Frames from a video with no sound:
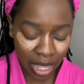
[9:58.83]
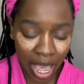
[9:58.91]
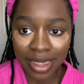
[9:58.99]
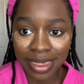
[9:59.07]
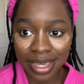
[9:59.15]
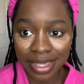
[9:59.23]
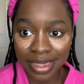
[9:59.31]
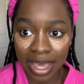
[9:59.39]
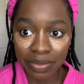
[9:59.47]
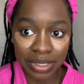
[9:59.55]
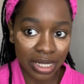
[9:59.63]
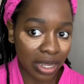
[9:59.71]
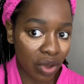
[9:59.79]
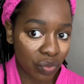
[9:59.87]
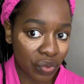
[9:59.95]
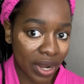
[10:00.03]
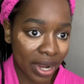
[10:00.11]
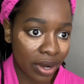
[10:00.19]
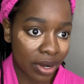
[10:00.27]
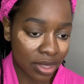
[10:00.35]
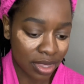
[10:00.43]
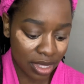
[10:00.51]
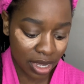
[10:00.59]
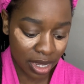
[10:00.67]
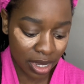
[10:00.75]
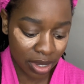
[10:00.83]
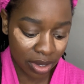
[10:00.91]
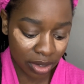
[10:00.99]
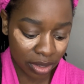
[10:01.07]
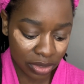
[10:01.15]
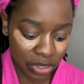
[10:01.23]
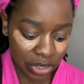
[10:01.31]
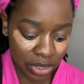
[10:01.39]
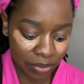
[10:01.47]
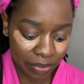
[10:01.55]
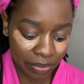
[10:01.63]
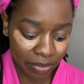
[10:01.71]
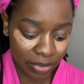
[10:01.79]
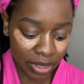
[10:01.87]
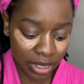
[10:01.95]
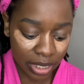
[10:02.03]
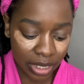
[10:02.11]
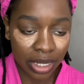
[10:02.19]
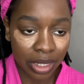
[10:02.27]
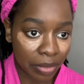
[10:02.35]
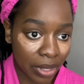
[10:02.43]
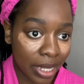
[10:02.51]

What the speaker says: I think that was like a rare thing, just me and him like